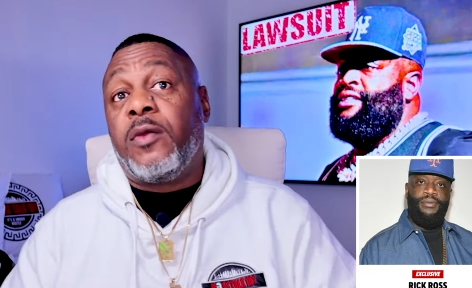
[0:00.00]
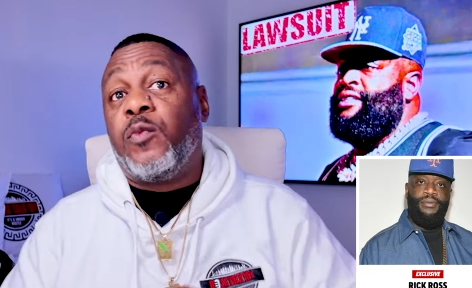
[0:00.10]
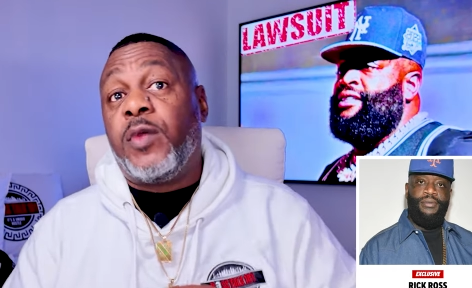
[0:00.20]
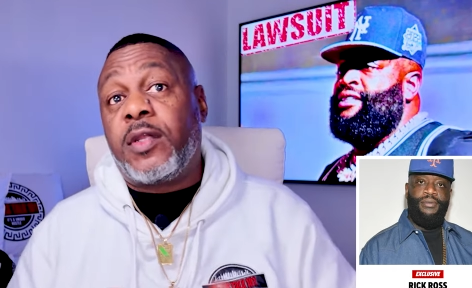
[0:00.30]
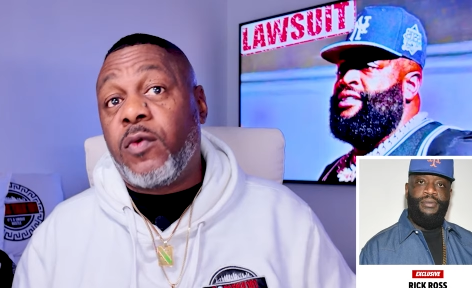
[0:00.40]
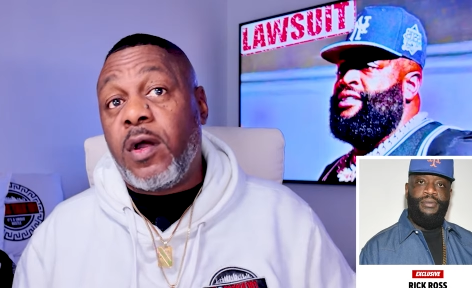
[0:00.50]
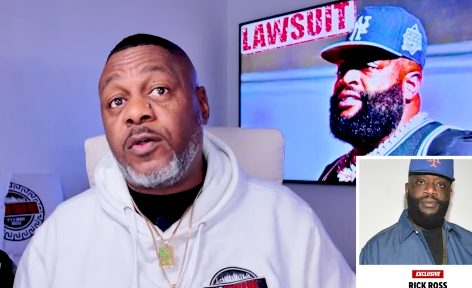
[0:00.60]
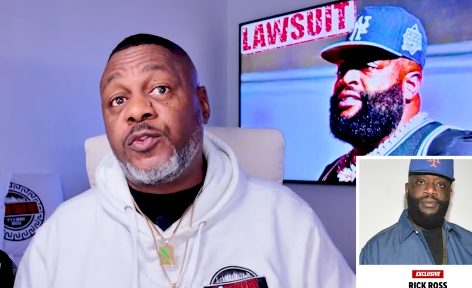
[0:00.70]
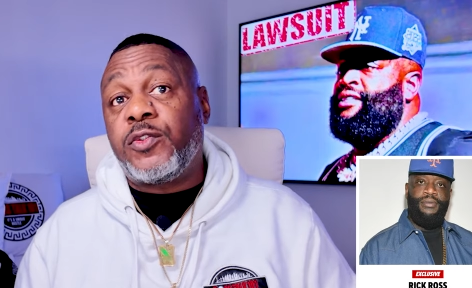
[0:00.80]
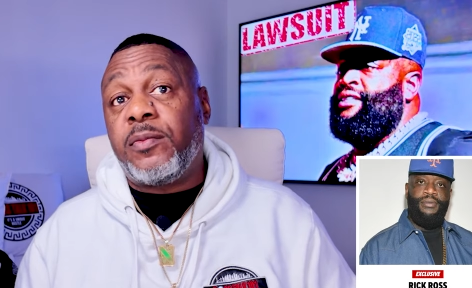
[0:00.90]
Speaker 1: Rick
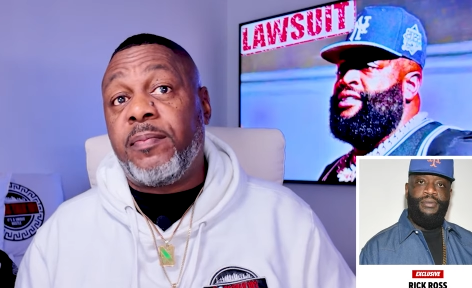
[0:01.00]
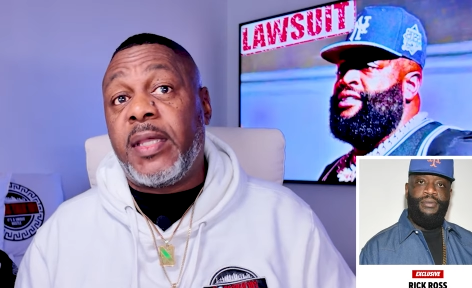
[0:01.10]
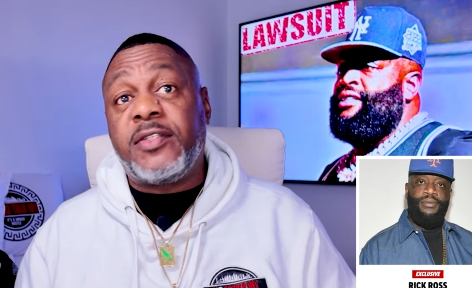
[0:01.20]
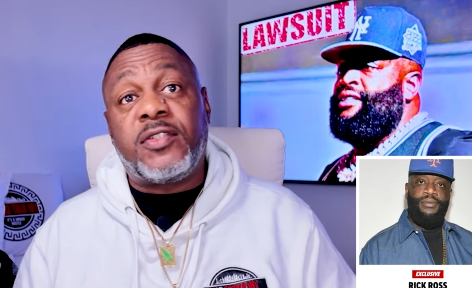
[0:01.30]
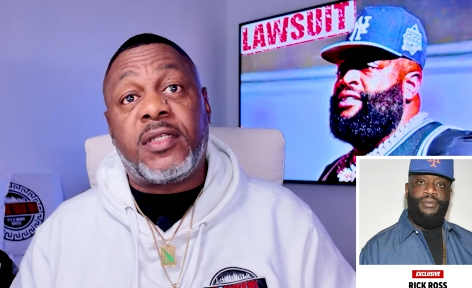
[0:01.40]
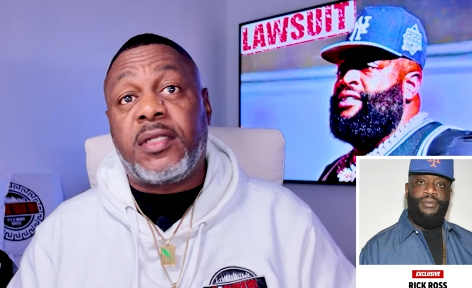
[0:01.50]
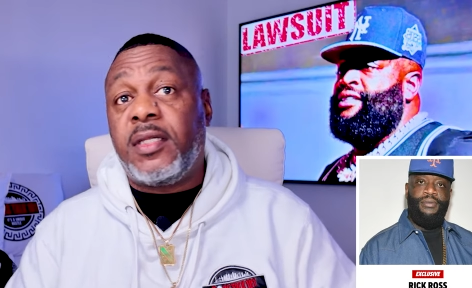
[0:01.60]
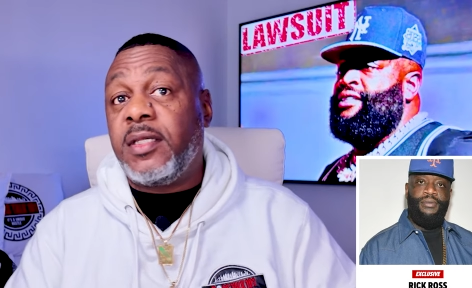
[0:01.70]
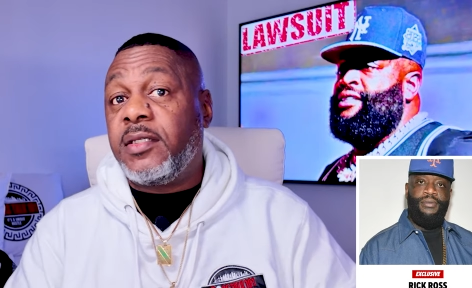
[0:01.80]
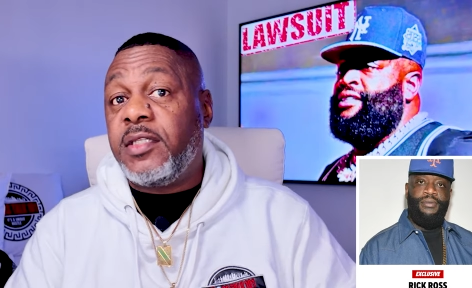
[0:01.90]
Ross
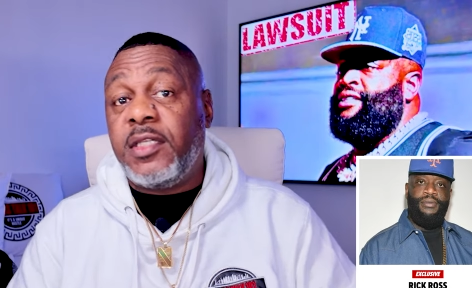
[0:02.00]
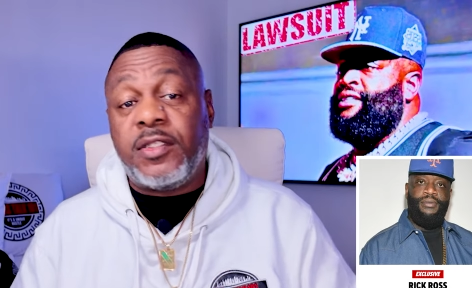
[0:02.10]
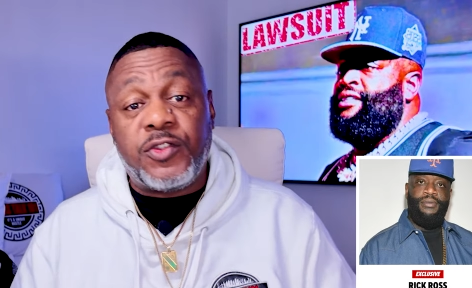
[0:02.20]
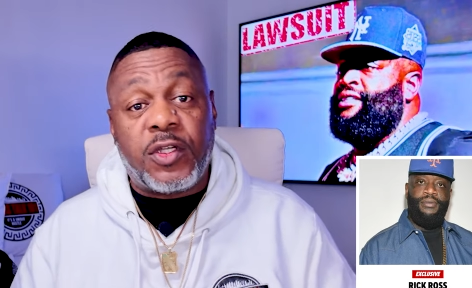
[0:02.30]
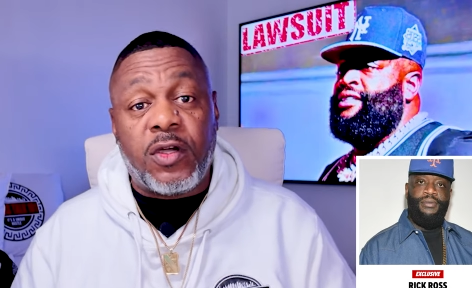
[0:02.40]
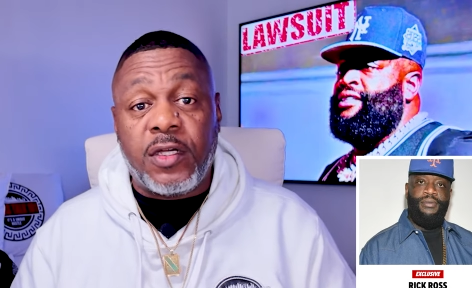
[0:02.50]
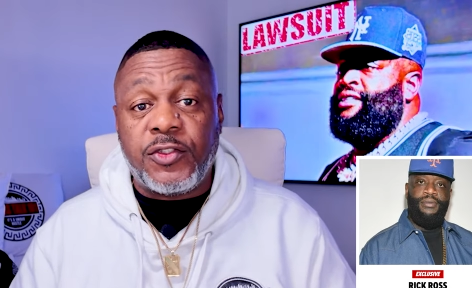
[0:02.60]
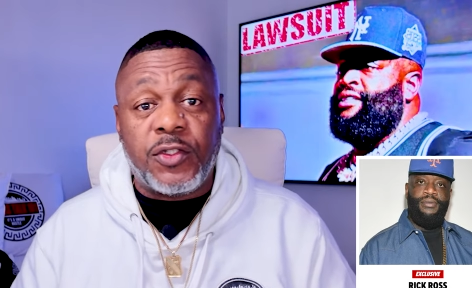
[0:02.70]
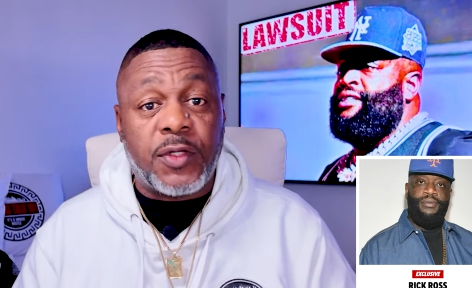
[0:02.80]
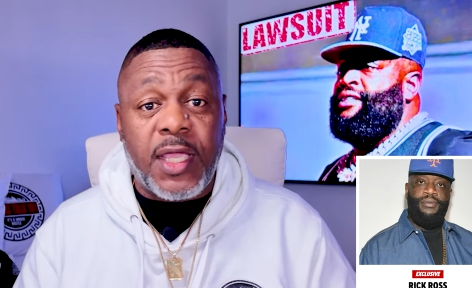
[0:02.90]
basically kills the car
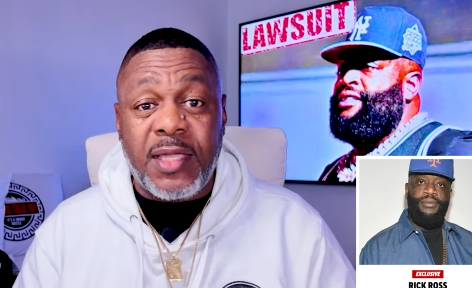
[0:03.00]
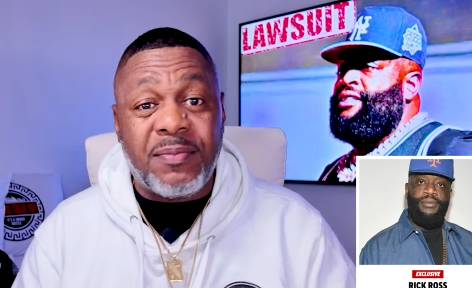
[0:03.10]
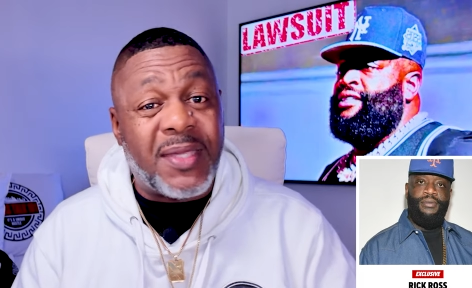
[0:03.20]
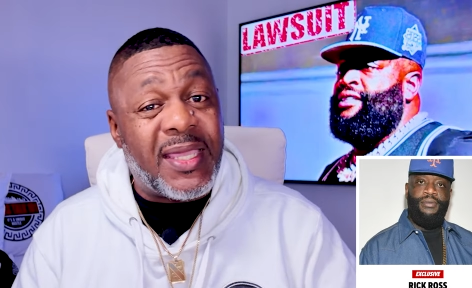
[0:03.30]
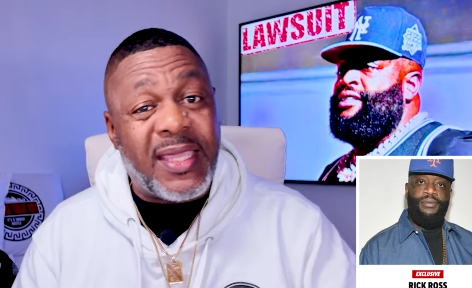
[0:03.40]
show game